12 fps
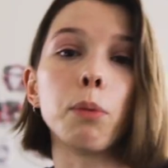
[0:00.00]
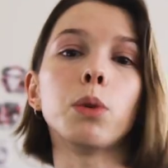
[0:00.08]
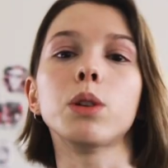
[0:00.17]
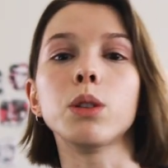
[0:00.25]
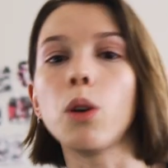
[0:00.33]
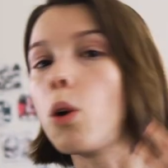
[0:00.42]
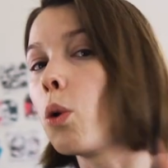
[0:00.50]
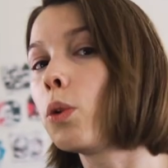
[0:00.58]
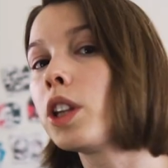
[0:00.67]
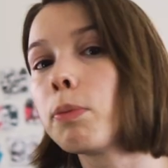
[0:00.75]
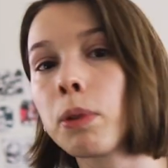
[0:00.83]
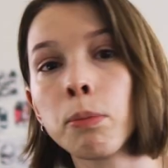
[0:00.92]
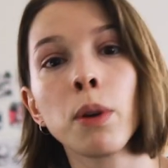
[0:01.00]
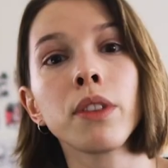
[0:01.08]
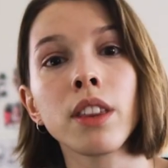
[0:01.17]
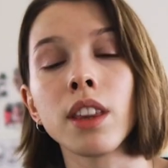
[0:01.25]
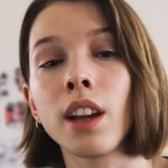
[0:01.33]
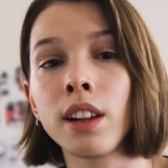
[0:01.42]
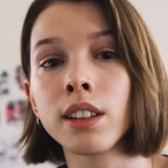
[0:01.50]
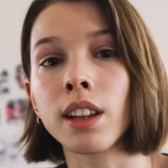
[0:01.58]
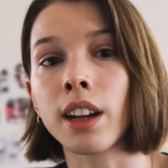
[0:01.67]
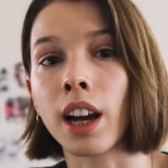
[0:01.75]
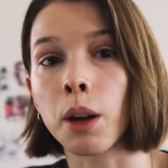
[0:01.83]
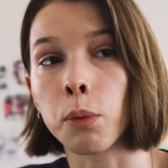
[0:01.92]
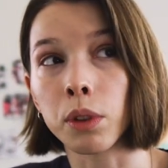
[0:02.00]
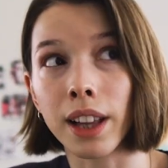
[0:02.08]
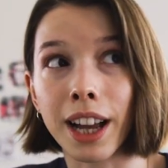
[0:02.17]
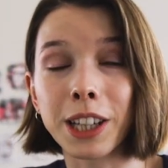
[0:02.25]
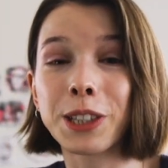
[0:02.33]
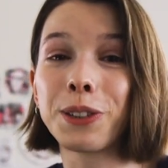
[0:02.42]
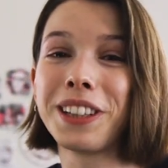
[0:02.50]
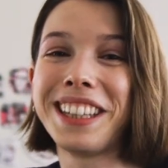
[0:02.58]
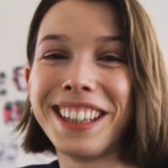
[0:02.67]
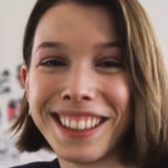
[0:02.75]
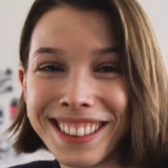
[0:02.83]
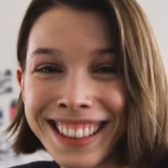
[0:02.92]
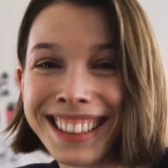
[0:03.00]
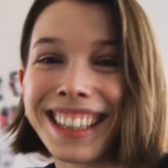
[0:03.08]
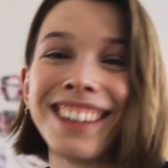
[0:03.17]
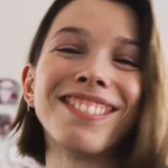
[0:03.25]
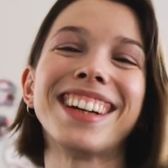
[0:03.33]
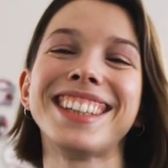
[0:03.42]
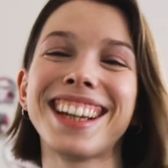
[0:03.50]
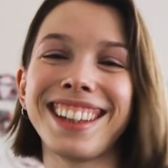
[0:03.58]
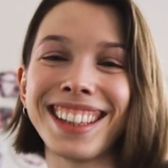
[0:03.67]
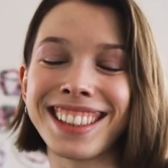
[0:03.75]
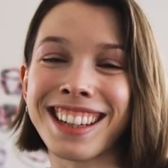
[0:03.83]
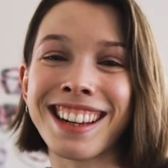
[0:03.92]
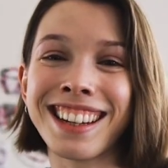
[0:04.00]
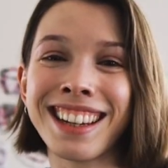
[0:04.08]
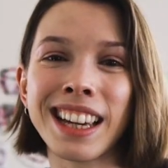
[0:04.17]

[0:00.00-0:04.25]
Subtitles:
will only promote the things that I will actually use in my daily study,